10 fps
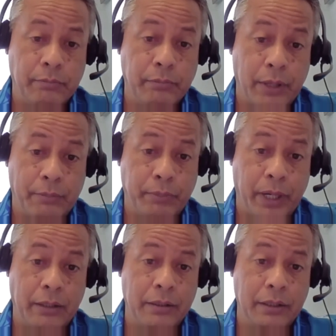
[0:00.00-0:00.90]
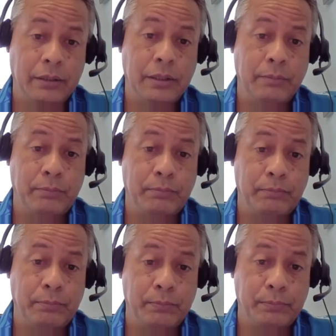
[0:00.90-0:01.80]
a partner in the
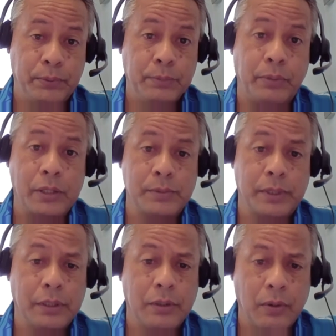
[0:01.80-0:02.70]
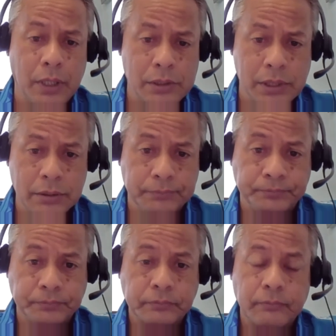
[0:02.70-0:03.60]
Blue Prosperity Coalition.
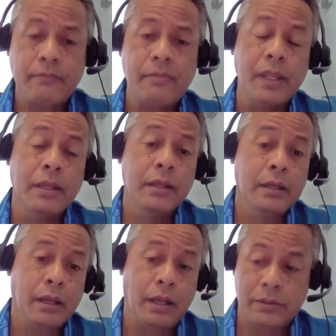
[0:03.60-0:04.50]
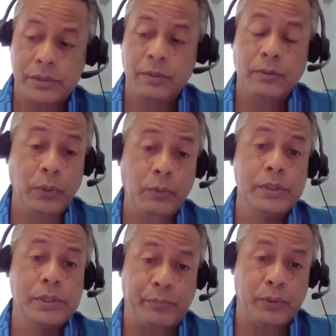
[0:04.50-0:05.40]
Okay. And so we were
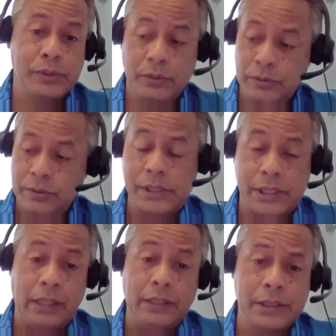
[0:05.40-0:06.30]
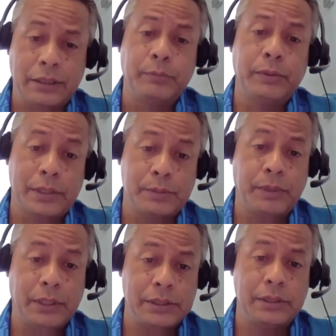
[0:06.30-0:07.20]
supposed to do a science
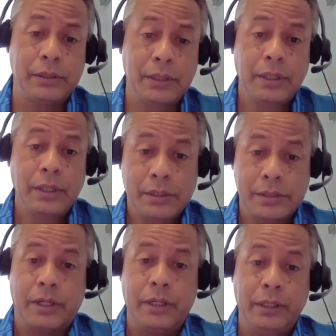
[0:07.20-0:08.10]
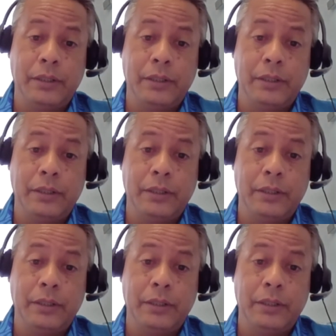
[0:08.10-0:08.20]
expedition starting in